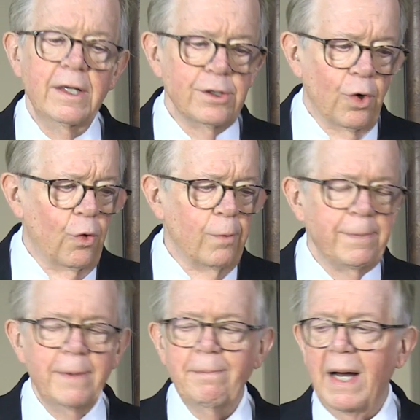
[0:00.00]
to
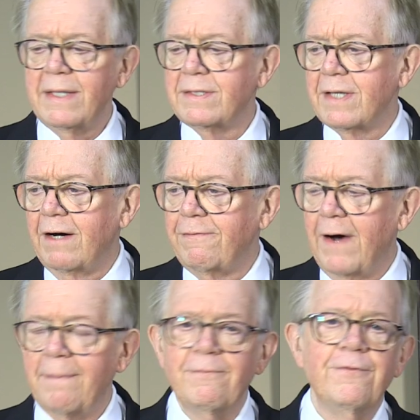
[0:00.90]
open myself
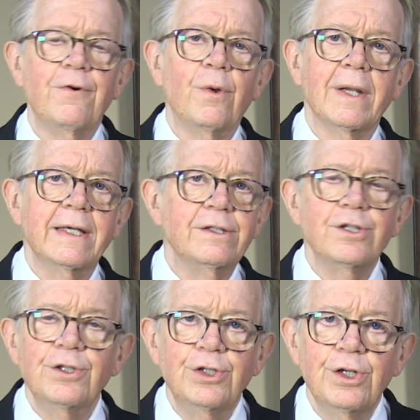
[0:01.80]
up fully
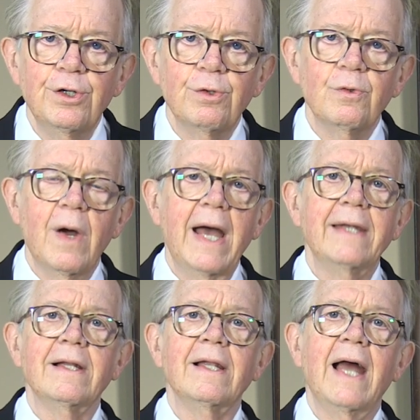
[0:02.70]
to you
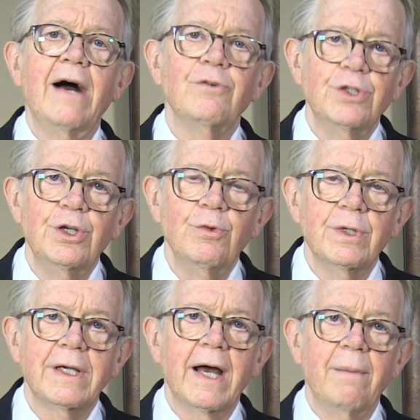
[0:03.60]
and allow you
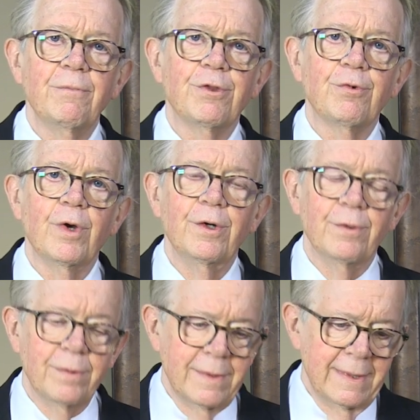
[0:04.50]
to come through,